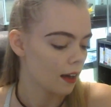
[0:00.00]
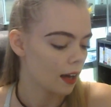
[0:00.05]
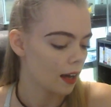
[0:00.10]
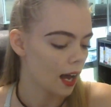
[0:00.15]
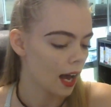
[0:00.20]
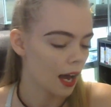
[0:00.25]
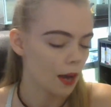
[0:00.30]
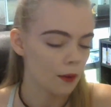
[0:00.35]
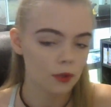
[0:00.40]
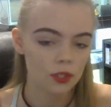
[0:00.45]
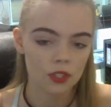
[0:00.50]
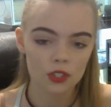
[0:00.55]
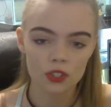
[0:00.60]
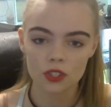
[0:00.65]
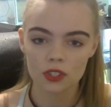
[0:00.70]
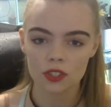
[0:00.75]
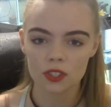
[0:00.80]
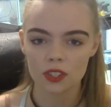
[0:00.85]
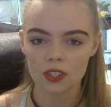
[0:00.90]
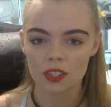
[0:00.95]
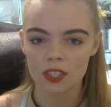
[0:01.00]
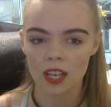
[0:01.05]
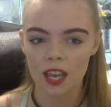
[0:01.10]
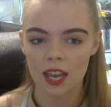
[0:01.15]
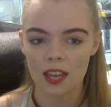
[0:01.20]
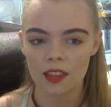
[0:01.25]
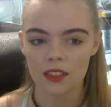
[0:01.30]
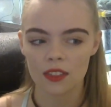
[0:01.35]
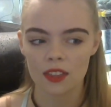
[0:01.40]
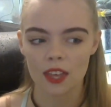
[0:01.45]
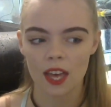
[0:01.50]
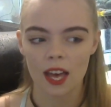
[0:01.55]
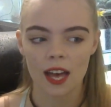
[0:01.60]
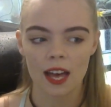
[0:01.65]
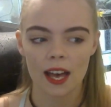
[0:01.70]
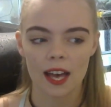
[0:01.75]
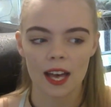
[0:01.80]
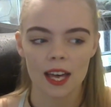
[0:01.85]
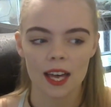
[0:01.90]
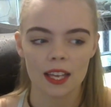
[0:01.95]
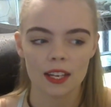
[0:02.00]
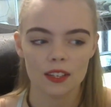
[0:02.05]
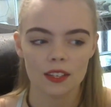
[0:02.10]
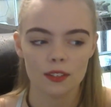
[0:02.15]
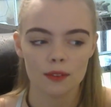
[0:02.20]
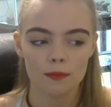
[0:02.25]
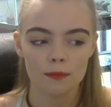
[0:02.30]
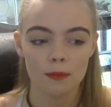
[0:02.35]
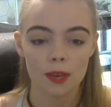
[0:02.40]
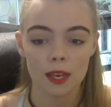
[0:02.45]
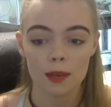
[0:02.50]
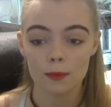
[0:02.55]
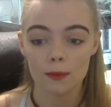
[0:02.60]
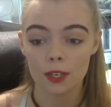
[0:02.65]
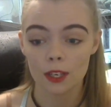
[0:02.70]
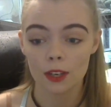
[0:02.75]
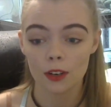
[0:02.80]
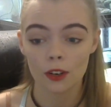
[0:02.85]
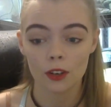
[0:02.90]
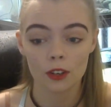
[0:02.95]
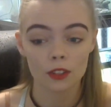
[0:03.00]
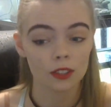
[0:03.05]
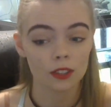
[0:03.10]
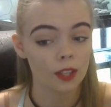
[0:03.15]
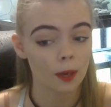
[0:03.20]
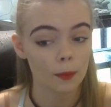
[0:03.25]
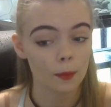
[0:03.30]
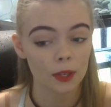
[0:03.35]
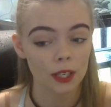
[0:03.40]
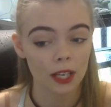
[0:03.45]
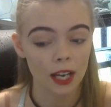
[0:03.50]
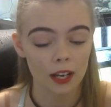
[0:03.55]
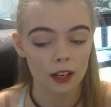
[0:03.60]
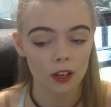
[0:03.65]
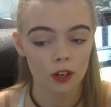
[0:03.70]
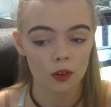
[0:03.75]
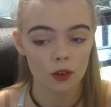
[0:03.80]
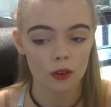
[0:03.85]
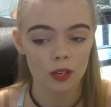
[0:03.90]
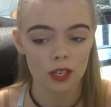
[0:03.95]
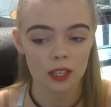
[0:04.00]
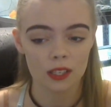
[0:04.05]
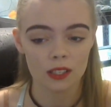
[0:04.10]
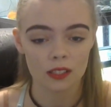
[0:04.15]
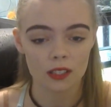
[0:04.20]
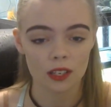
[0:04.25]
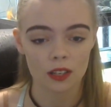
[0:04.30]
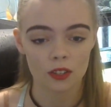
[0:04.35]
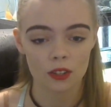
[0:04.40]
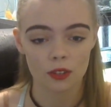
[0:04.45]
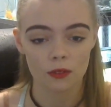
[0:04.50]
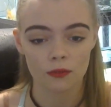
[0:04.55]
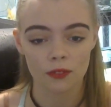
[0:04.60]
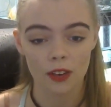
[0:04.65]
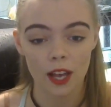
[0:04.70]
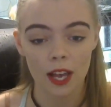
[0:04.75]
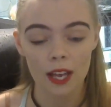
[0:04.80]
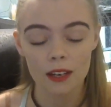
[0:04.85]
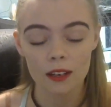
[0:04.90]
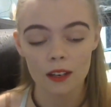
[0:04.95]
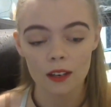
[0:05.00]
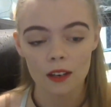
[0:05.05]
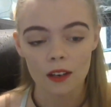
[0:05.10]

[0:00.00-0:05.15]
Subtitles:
I would just say that maybe her leopard gecko is underfed.